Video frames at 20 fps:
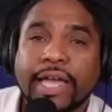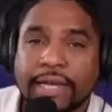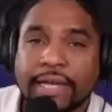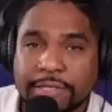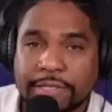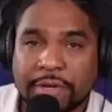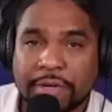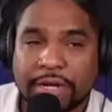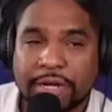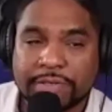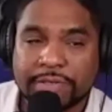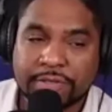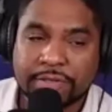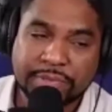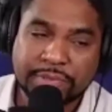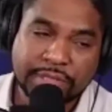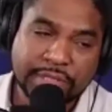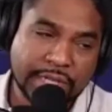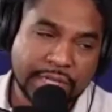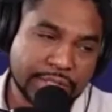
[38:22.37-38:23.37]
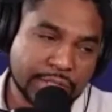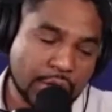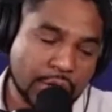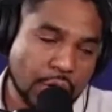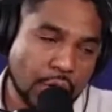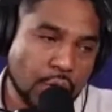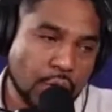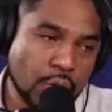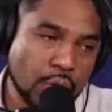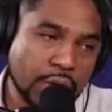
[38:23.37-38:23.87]
get sponsored because the
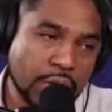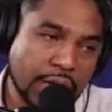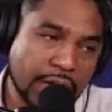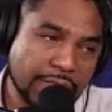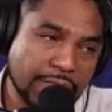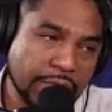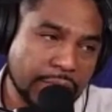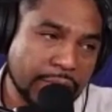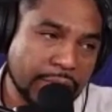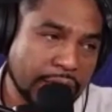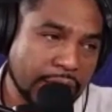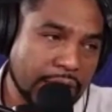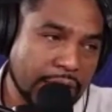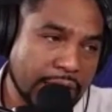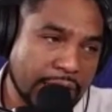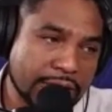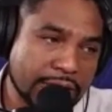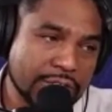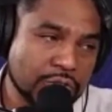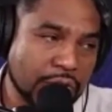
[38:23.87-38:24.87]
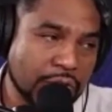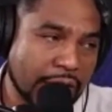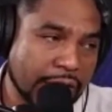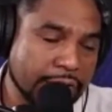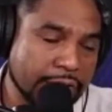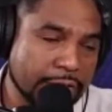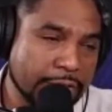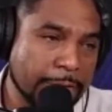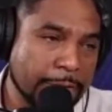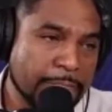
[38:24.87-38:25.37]
whole government
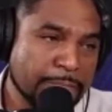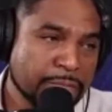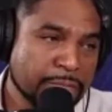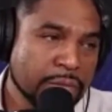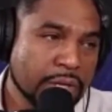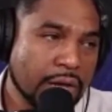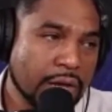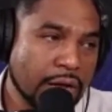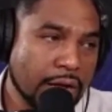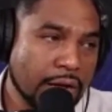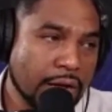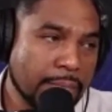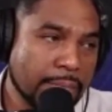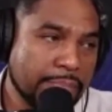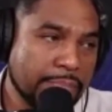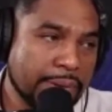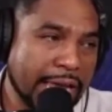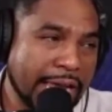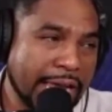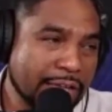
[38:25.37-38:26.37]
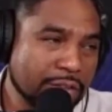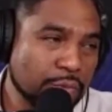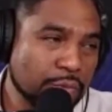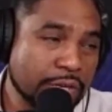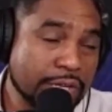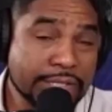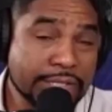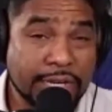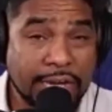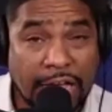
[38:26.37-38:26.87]
contracting pathway
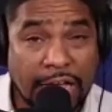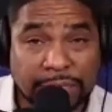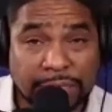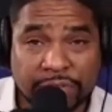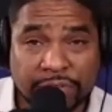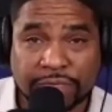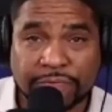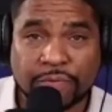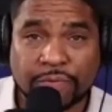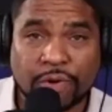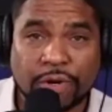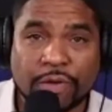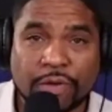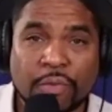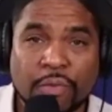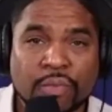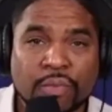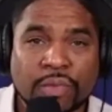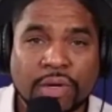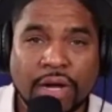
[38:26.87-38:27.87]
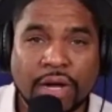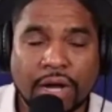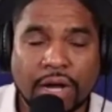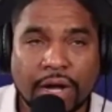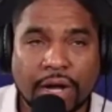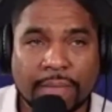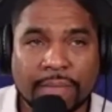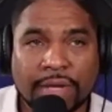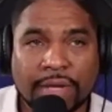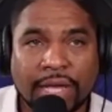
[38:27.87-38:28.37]
is an option for you.
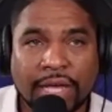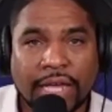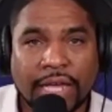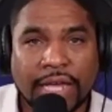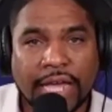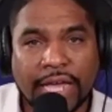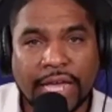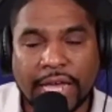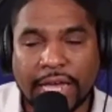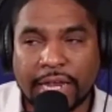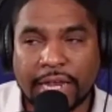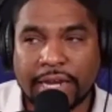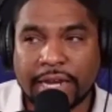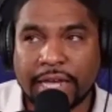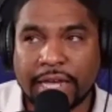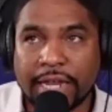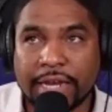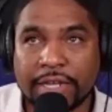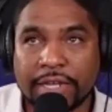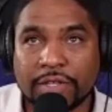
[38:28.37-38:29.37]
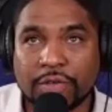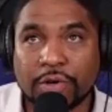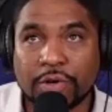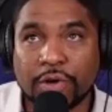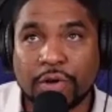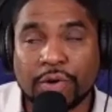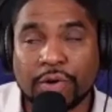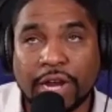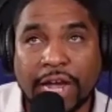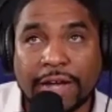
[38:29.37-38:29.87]
And you
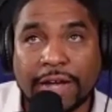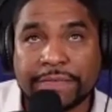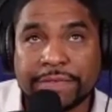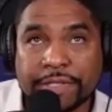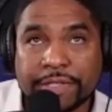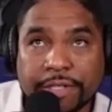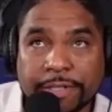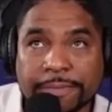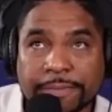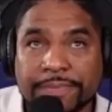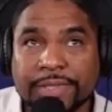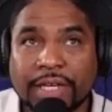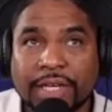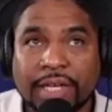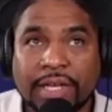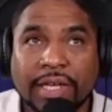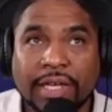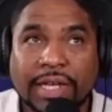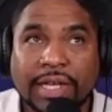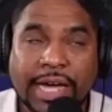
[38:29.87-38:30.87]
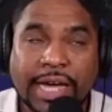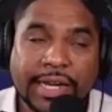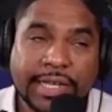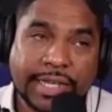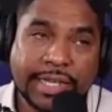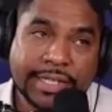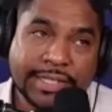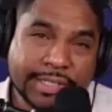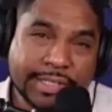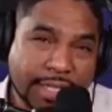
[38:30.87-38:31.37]
don't have to kind of
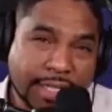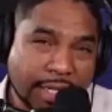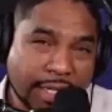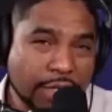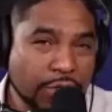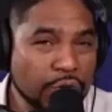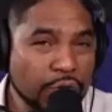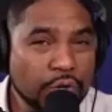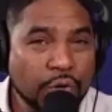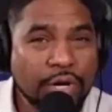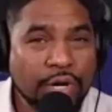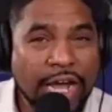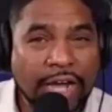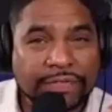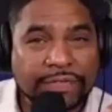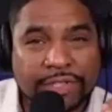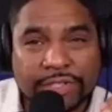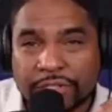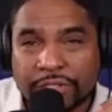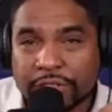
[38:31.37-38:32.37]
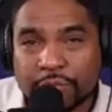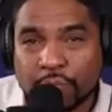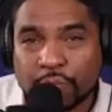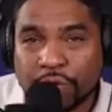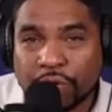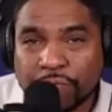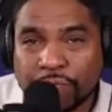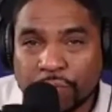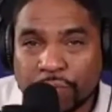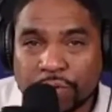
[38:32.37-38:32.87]
get stuck and you don't have to just
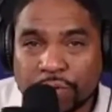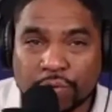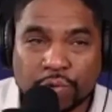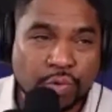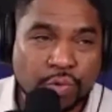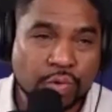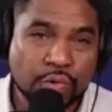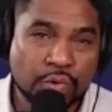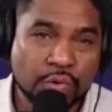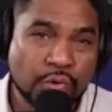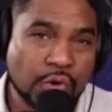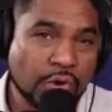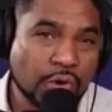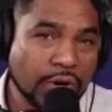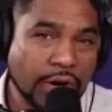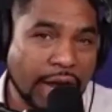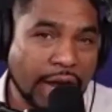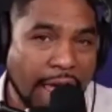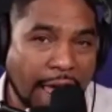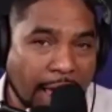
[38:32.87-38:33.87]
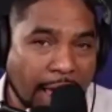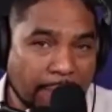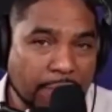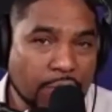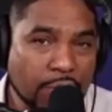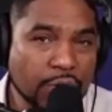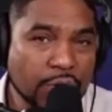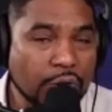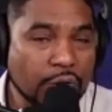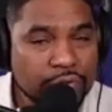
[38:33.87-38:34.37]
work for a Google or an
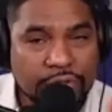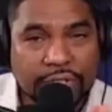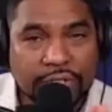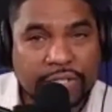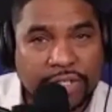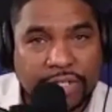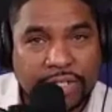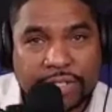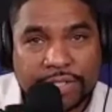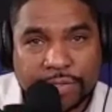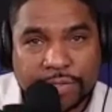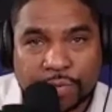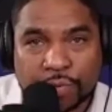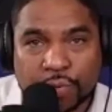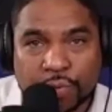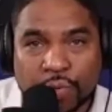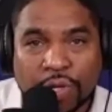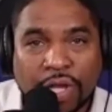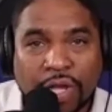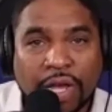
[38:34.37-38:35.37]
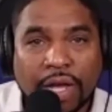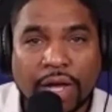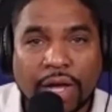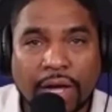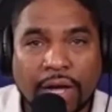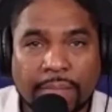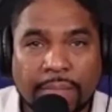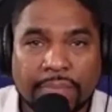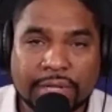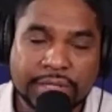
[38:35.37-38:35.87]
Apple. Those are good too.
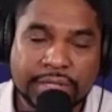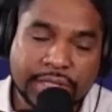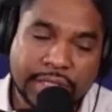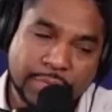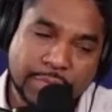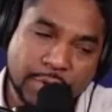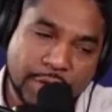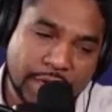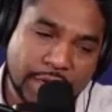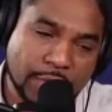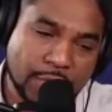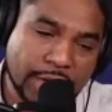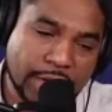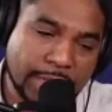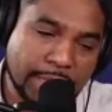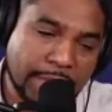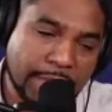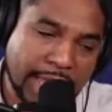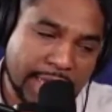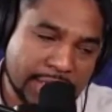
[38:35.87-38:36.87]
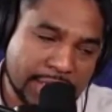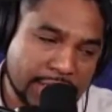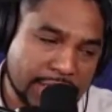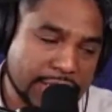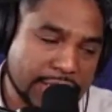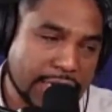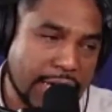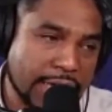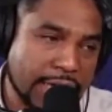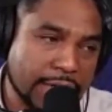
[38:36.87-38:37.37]
But what Mike
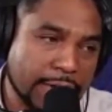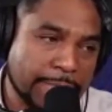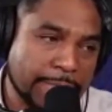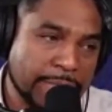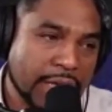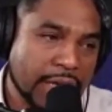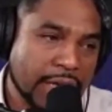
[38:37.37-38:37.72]
just kind of